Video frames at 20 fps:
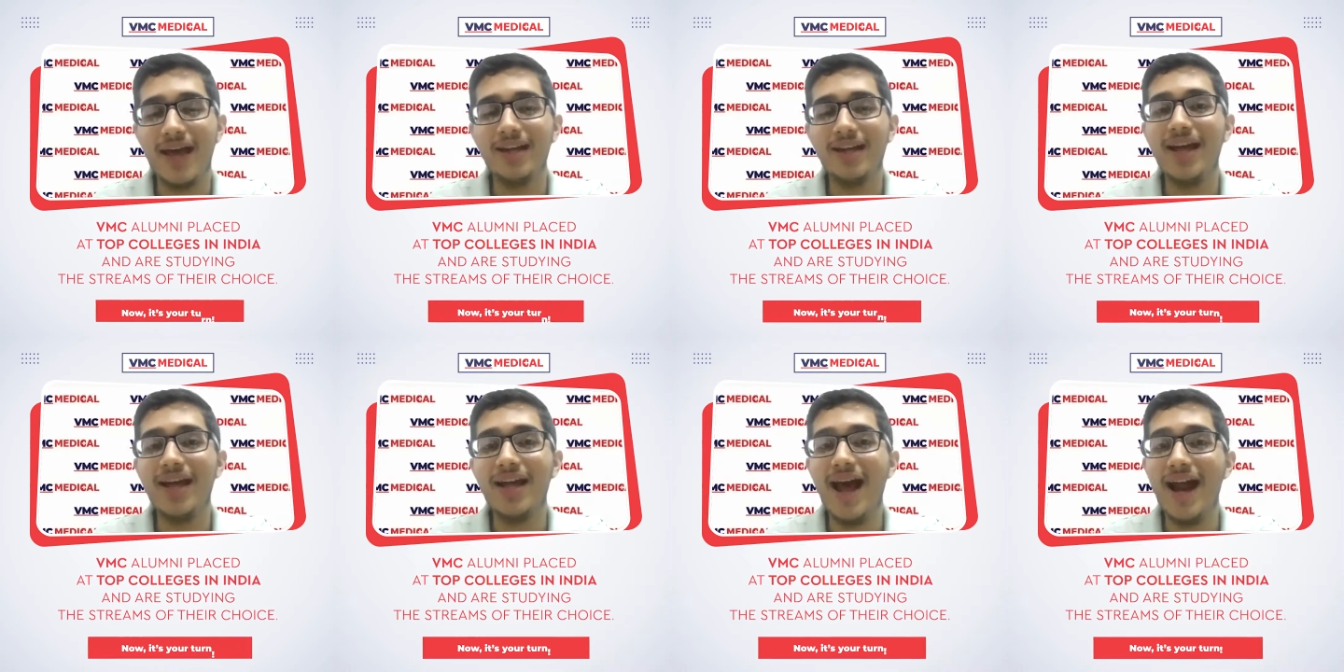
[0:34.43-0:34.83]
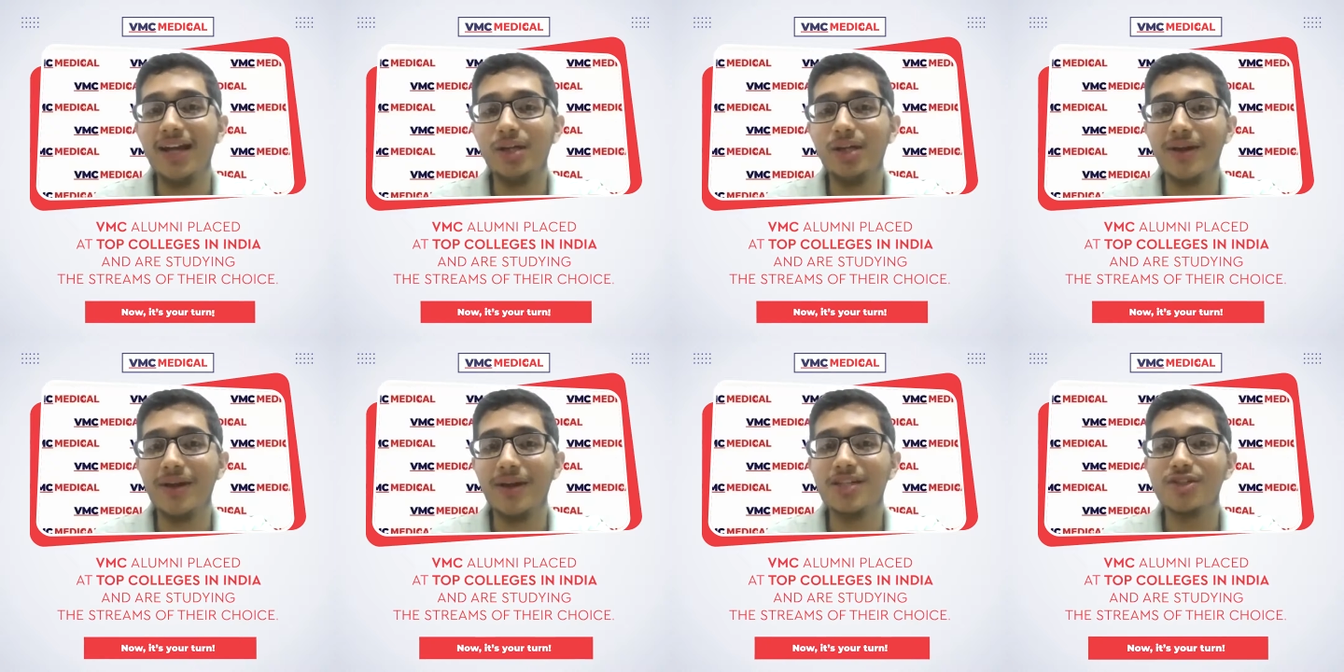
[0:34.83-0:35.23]
and it
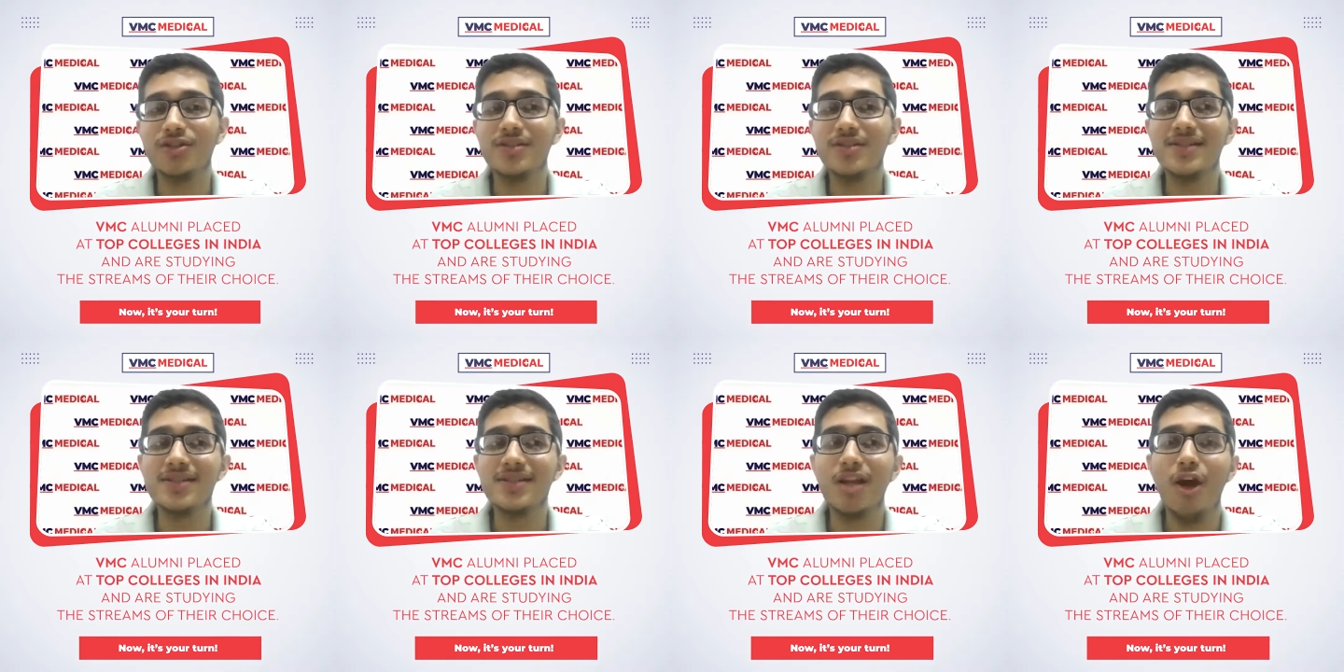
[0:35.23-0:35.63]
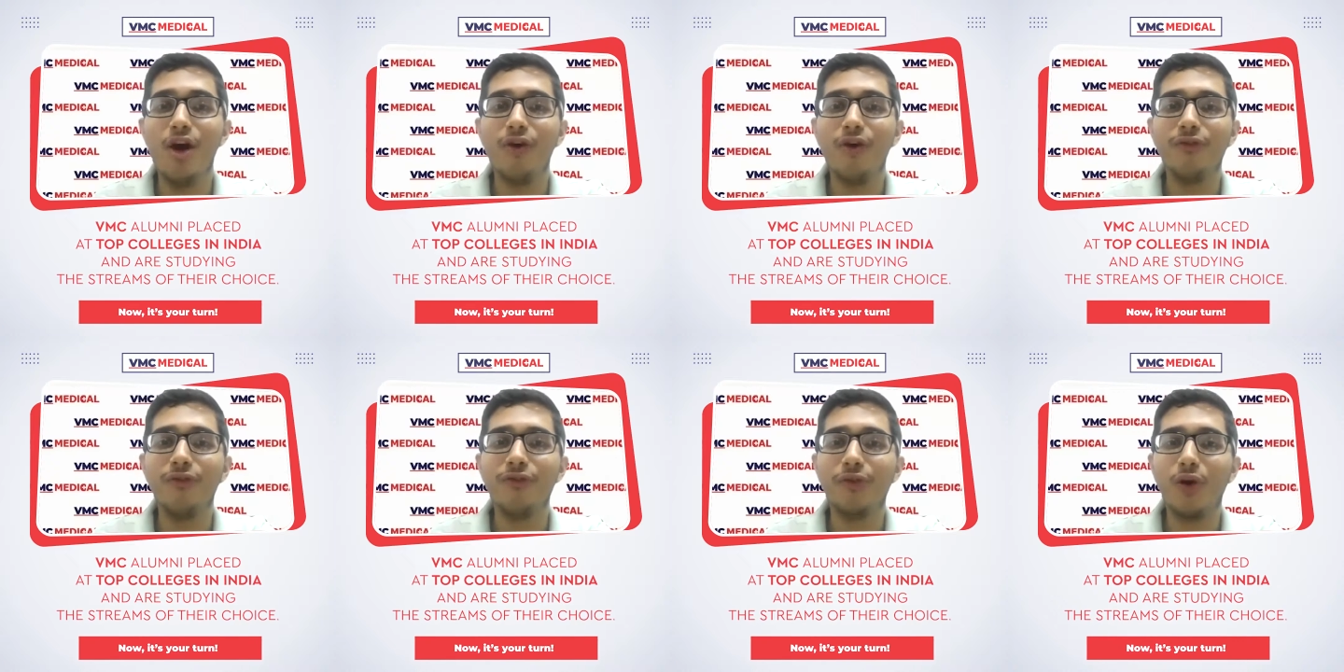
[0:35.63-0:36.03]
had questions
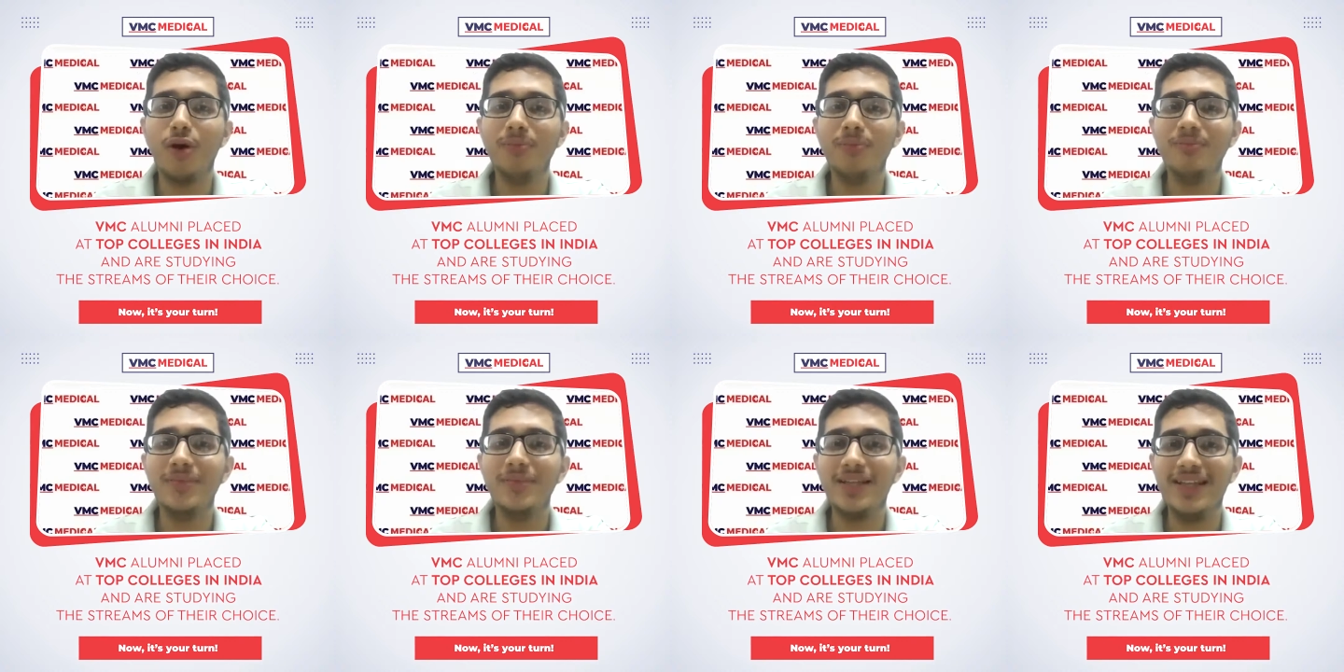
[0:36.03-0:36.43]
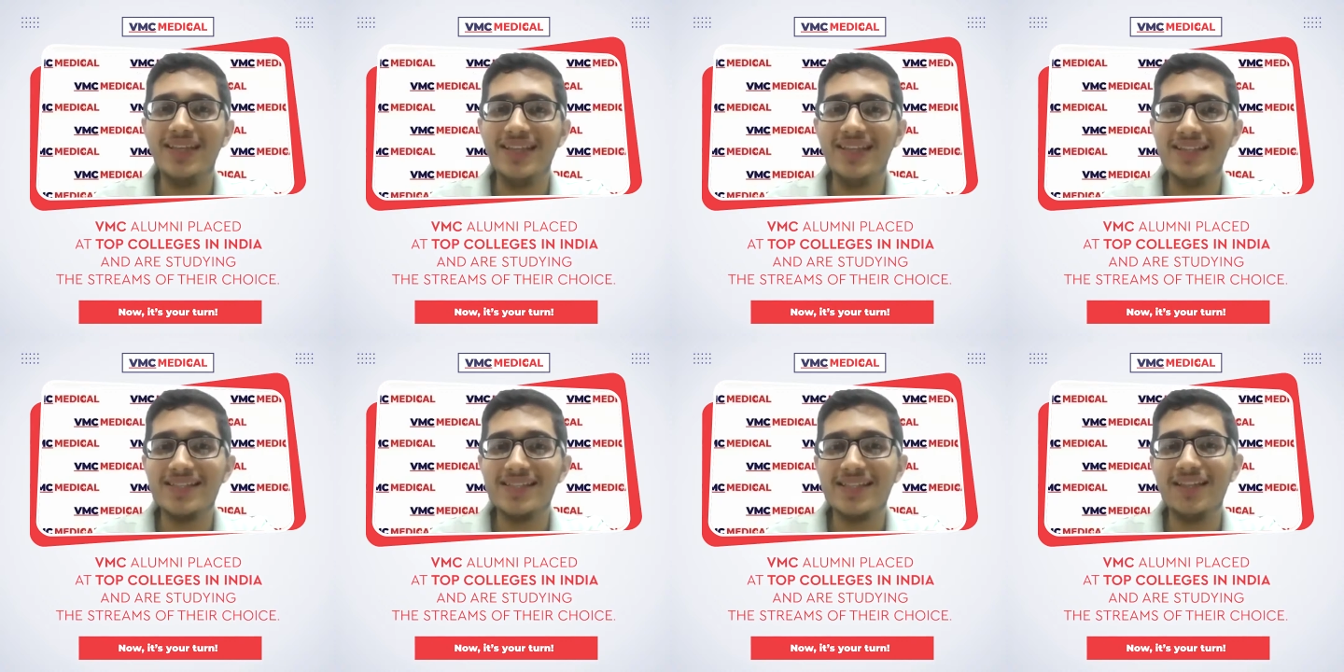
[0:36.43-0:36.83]
from
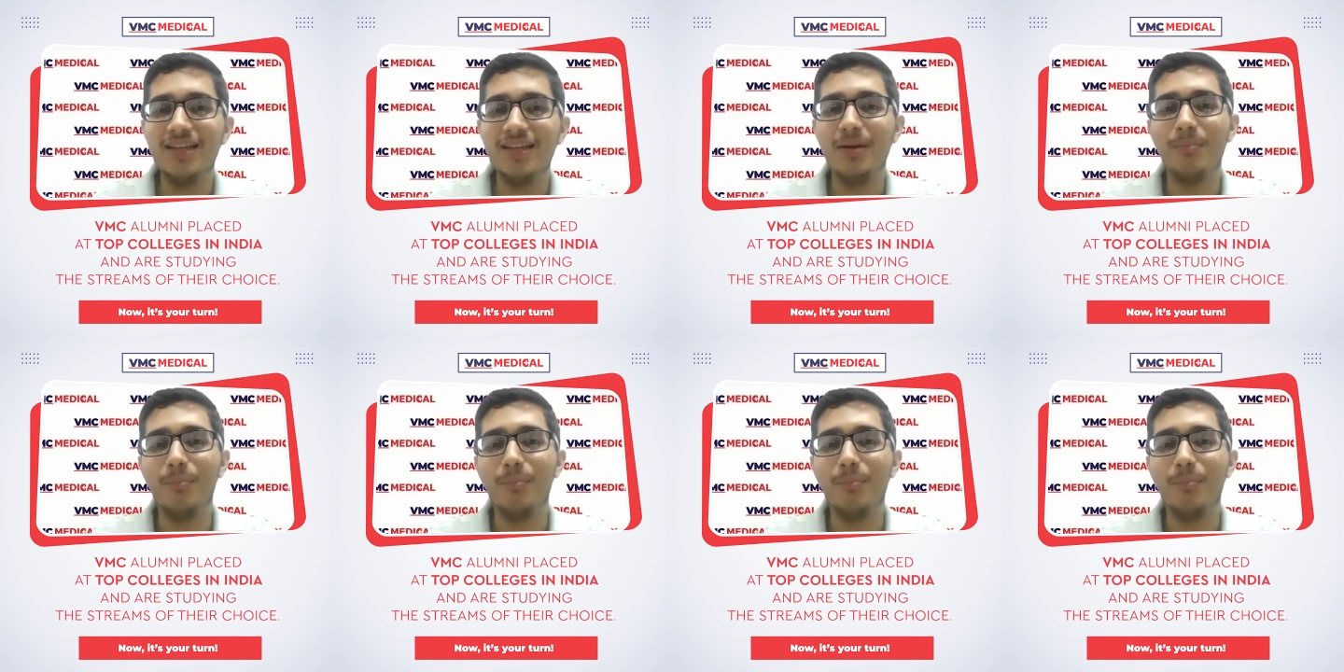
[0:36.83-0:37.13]
easy,